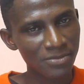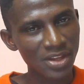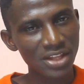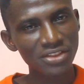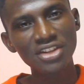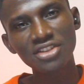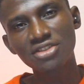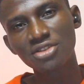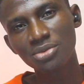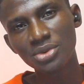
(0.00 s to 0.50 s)

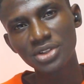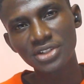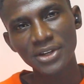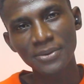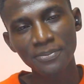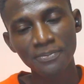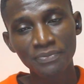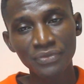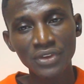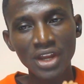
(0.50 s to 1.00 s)
This is the
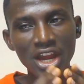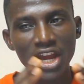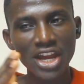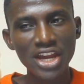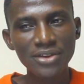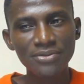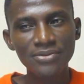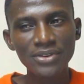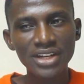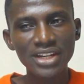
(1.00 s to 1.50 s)
reason.
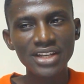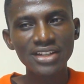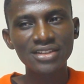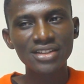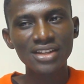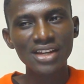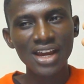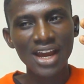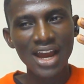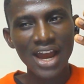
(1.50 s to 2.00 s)

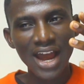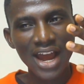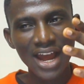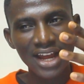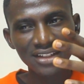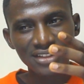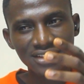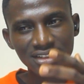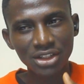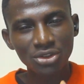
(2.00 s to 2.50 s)
Infinix
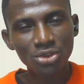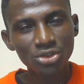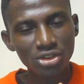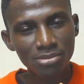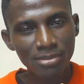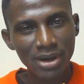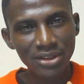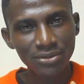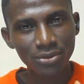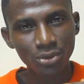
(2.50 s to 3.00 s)
and Tecno
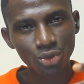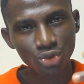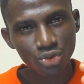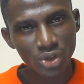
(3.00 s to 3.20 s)
smartphones,